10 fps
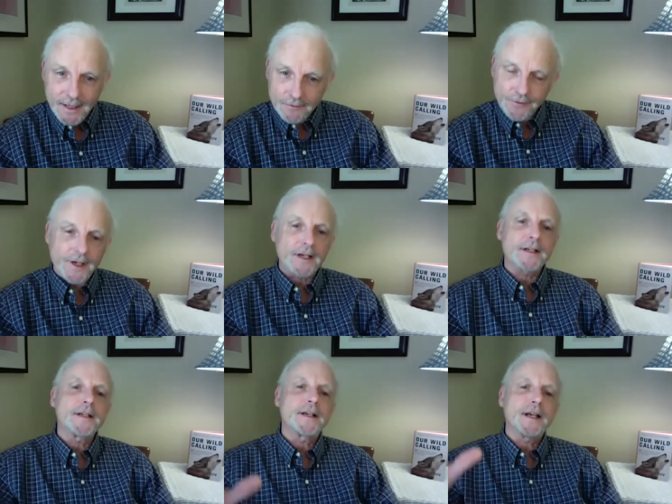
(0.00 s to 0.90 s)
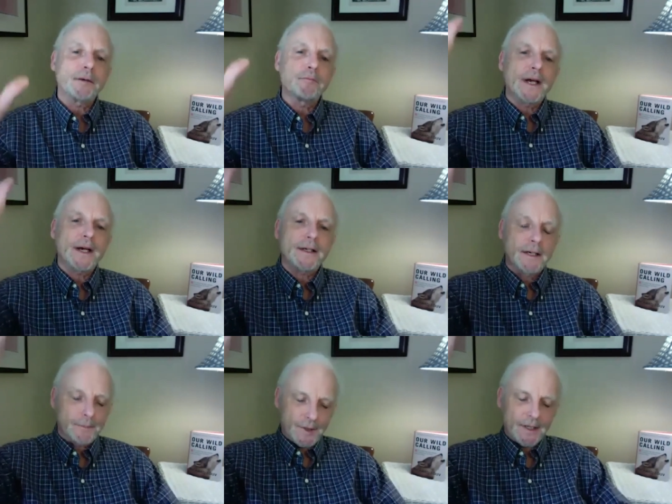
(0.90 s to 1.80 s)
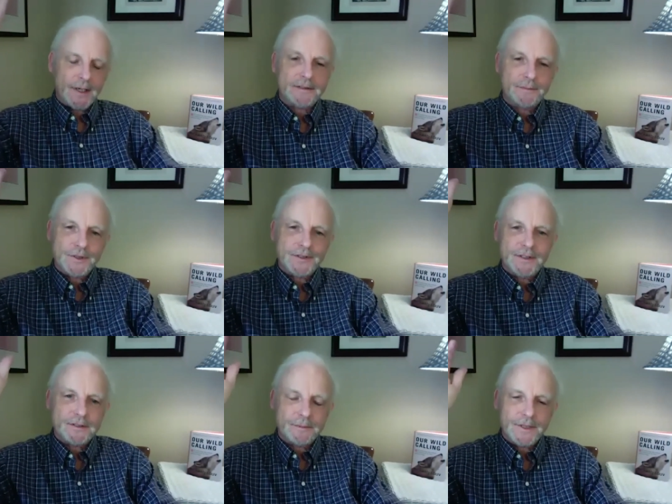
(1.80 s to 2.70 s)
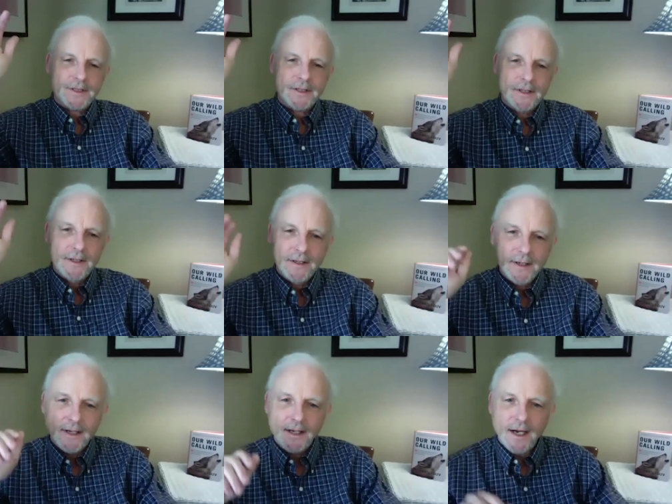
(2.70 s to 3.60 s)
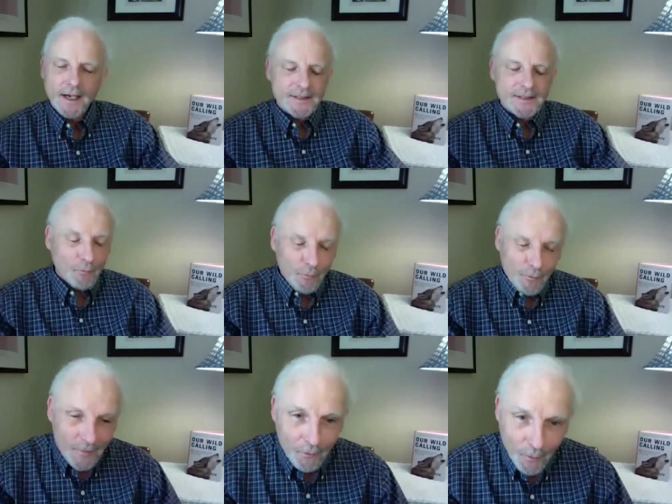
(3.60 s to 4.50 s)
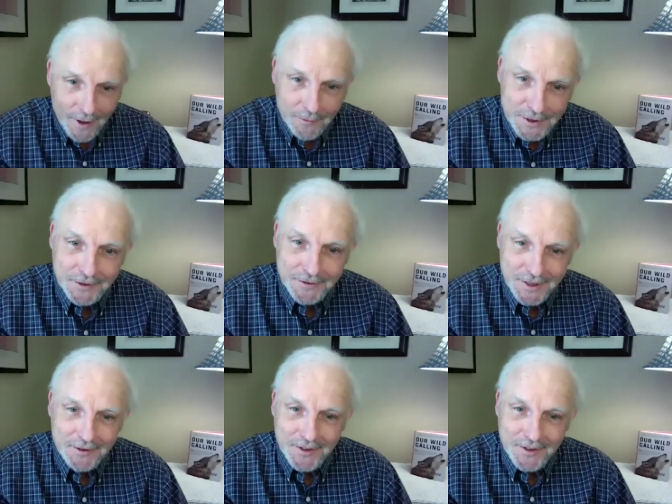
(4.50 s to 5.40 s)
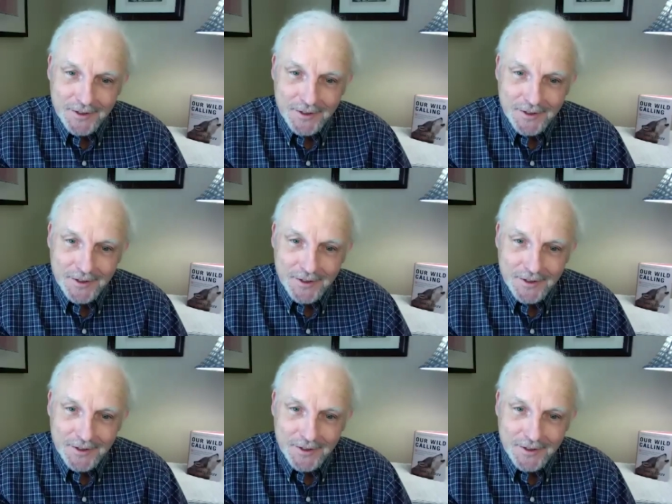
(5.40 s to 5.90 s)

And finally, he came back up and the octopus disappeared. I said, why would you do that?